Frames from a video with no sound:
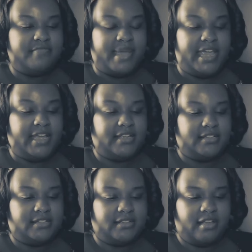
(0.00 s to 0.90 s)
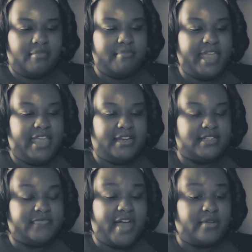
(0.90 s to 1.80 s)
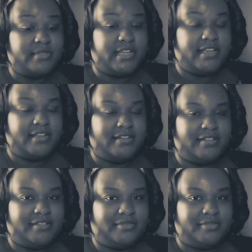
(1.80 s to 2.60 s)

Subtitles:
of Maine, a man is found dead.